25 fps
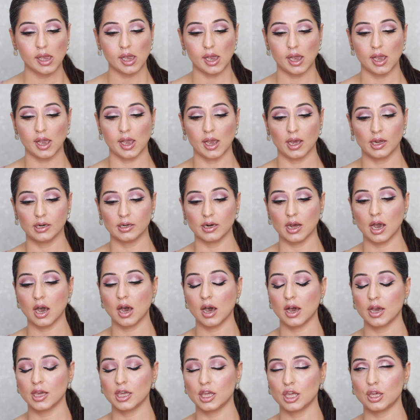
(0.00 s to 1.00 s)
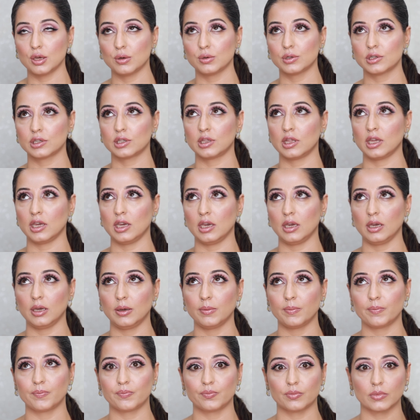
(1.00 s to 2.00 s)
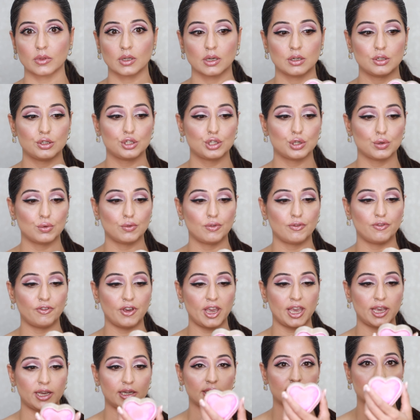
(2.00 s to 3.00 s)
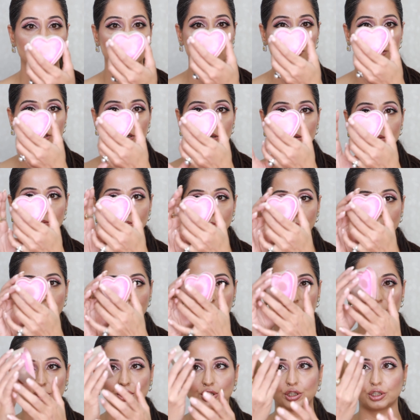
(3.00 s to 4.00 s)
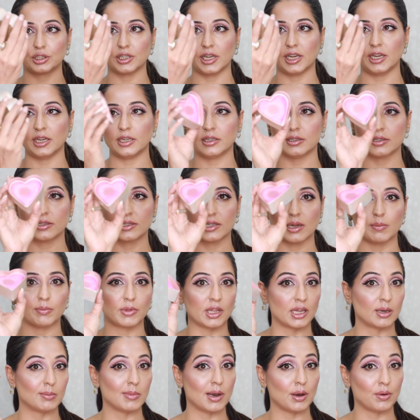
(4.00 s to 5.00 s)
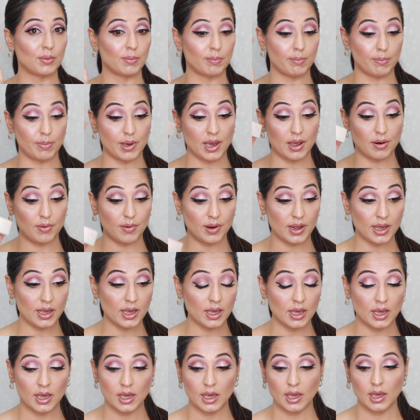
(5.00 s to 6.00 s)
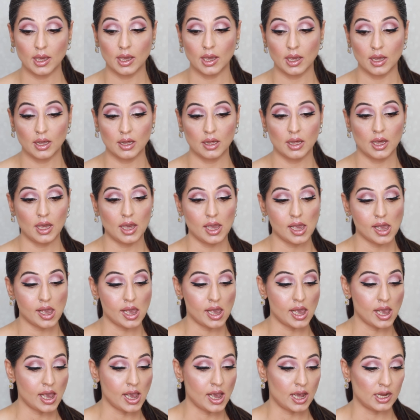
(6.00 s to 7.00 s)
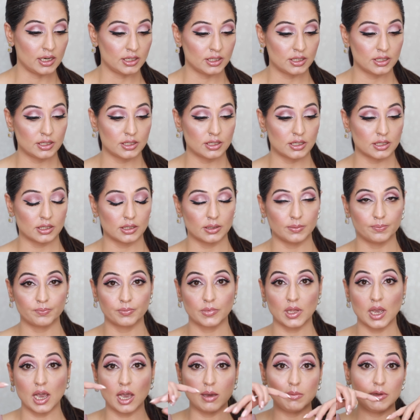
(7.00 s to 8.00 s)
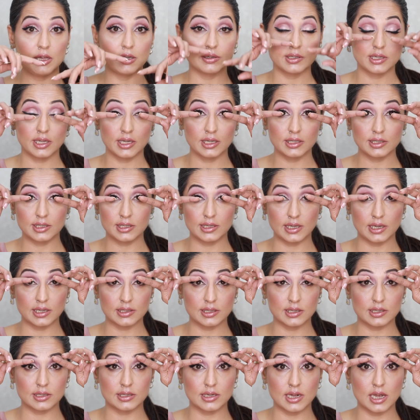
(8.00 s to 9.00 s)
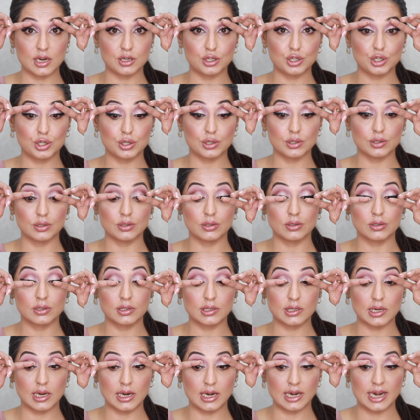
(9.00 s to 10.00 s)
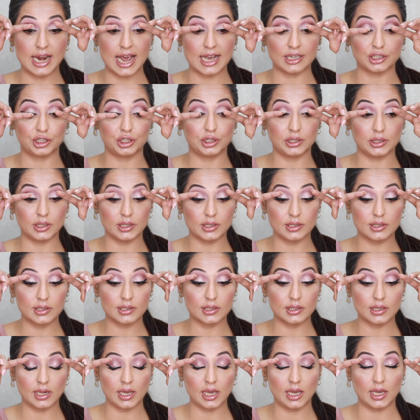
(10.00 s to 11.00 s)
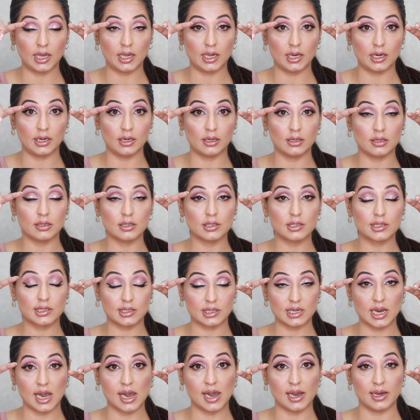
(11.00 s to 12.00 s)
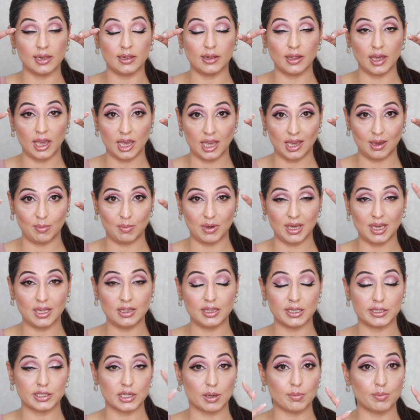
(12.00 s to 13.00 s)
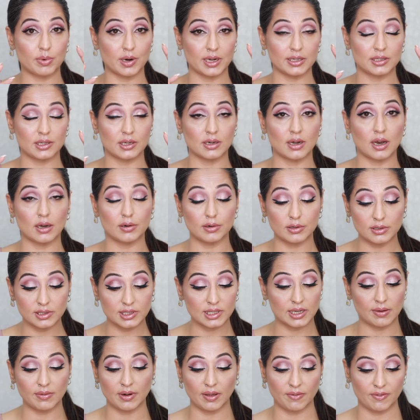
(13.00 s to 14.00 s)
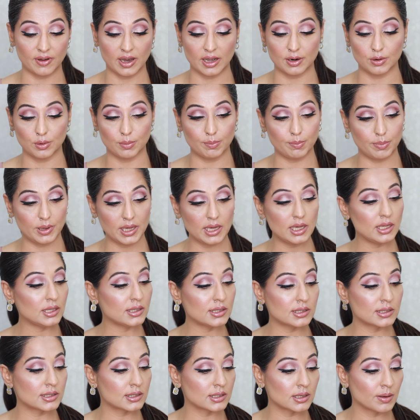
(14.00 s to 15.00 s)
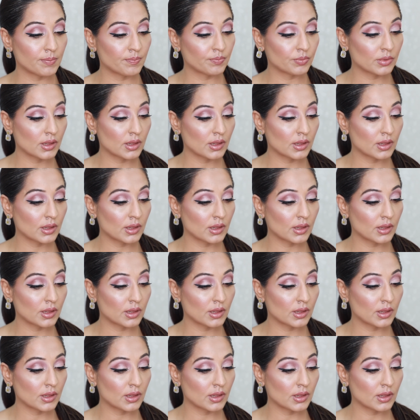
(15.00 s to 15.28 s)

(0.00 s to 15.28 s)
and I used the Too Faced blush in something about berry, And I'm using Essentials lashes in style Amy. These are priced at 175 rupees.